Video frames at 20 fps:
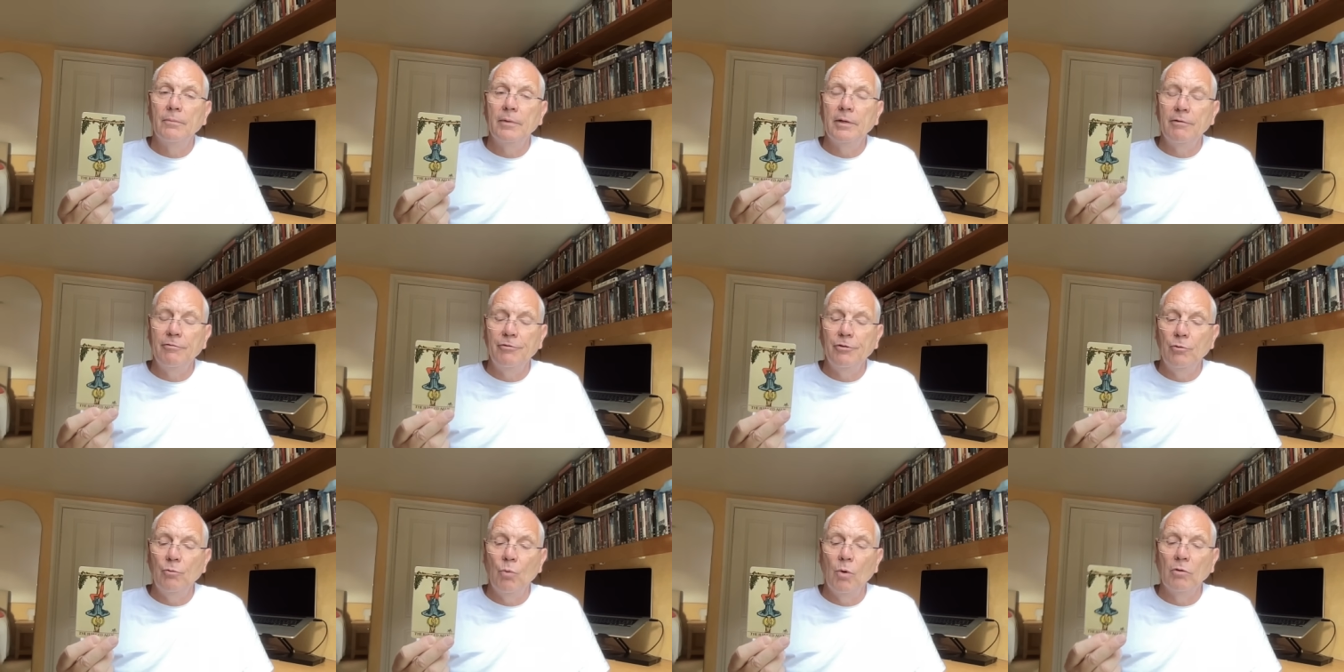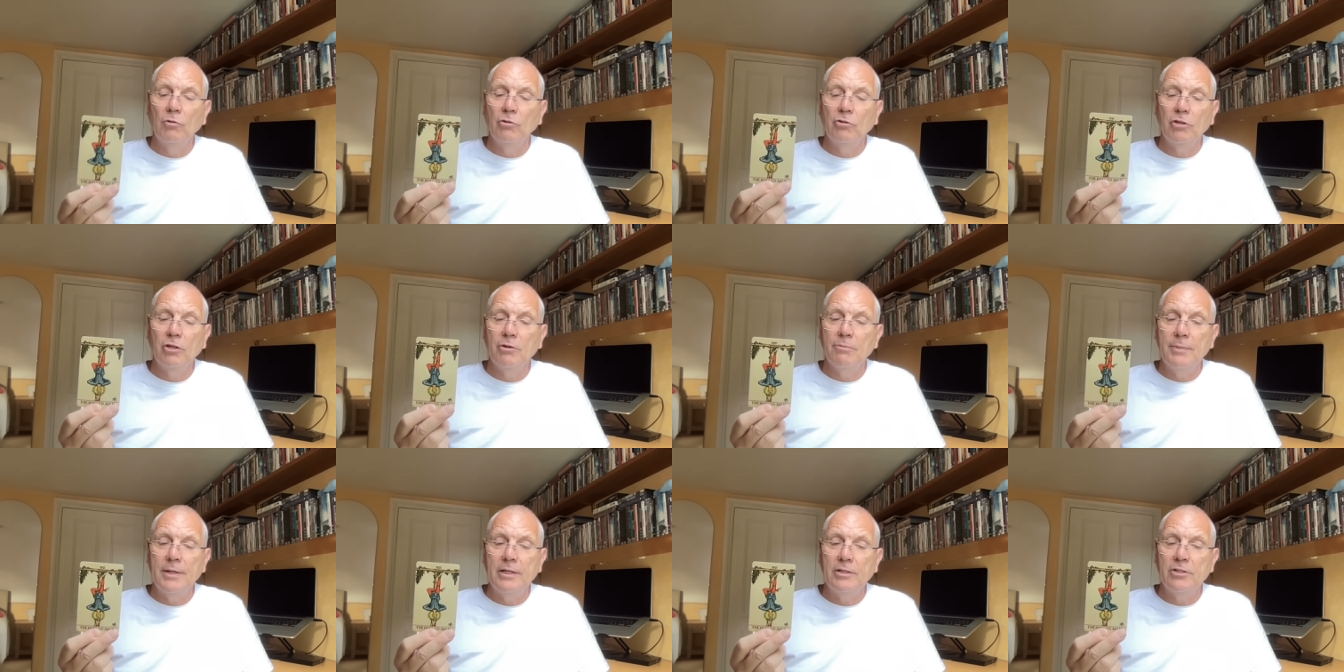if you want to
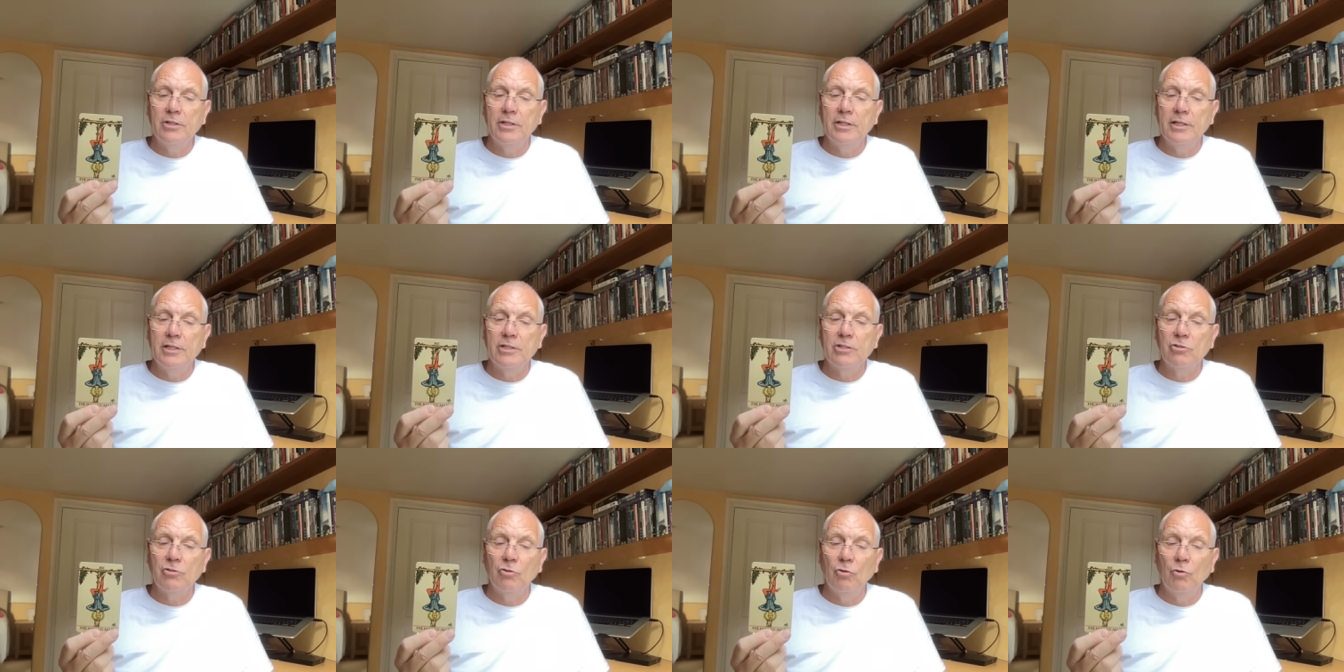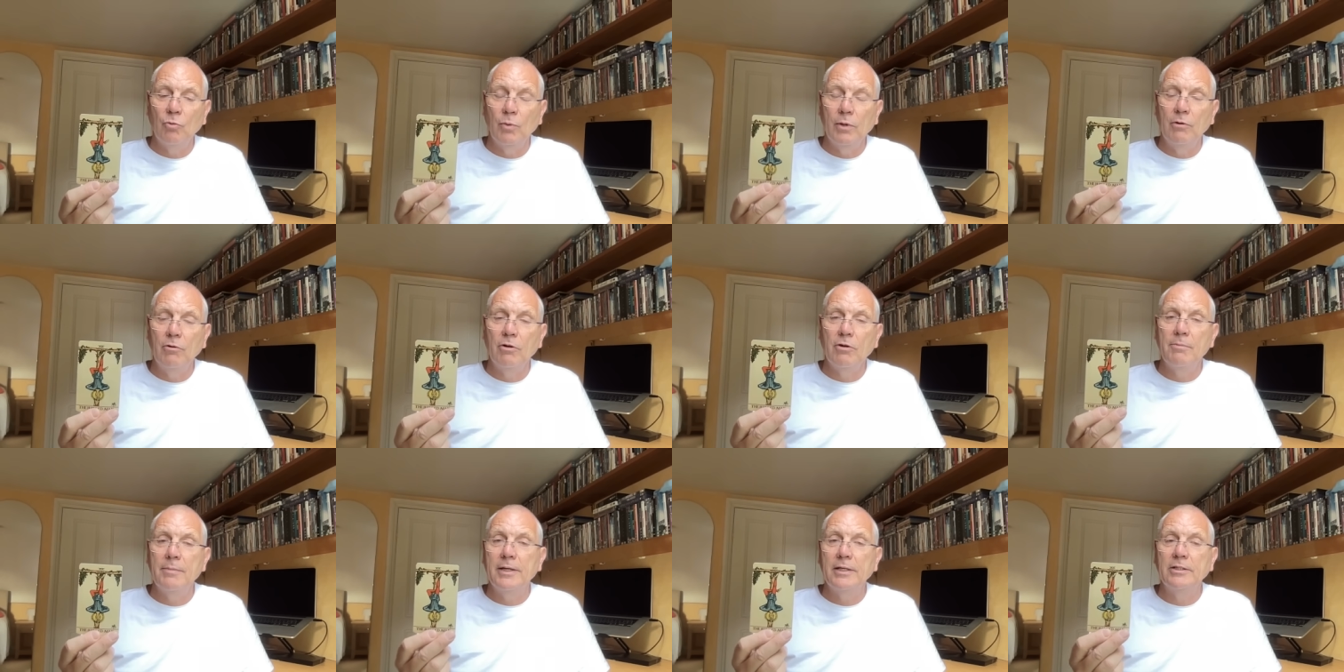commit to this or will
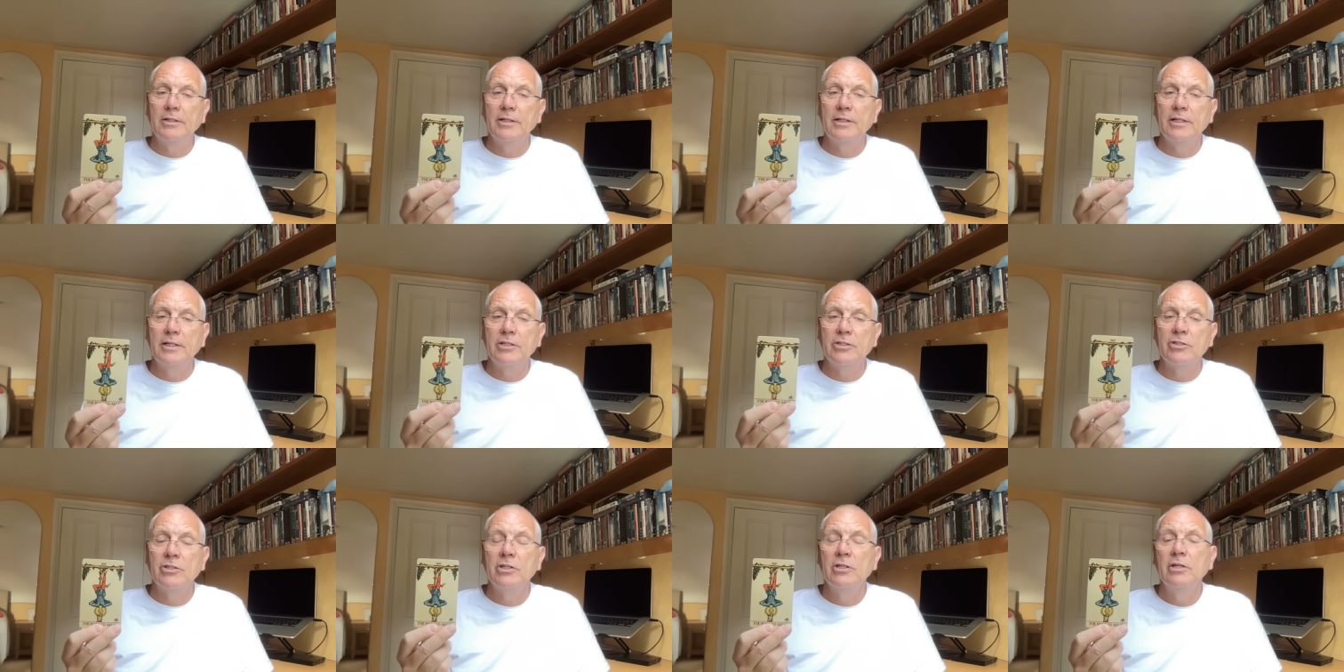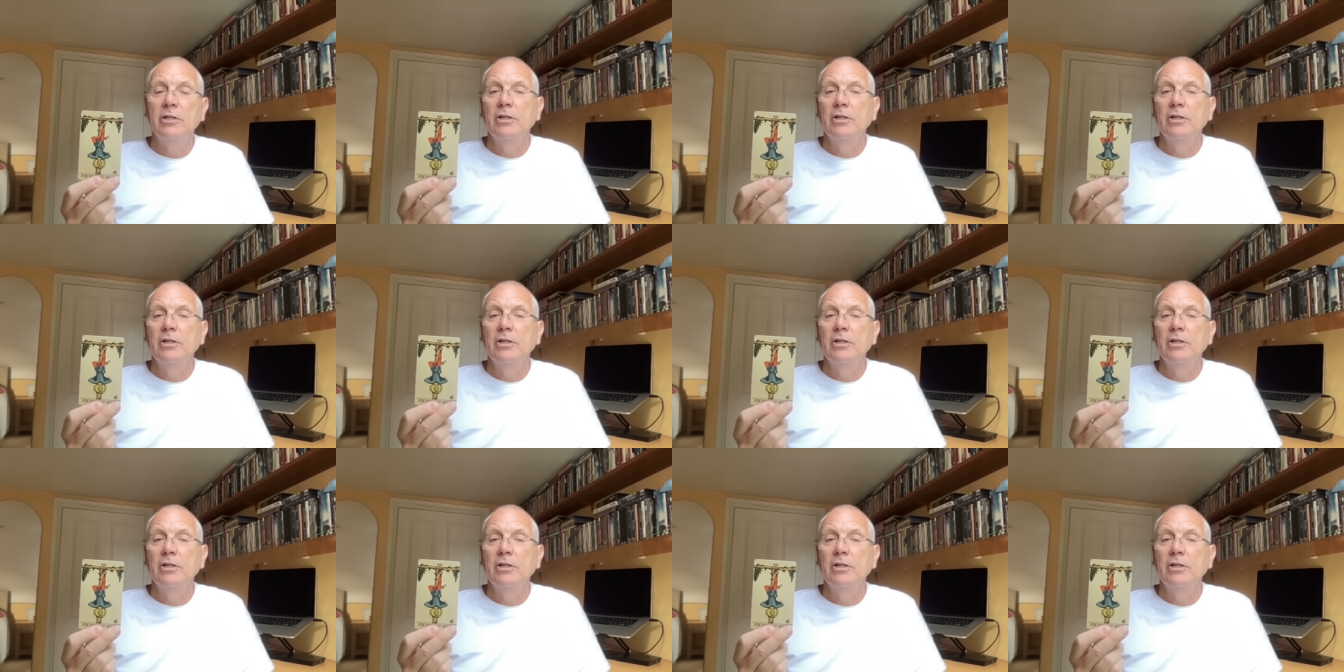commit to this,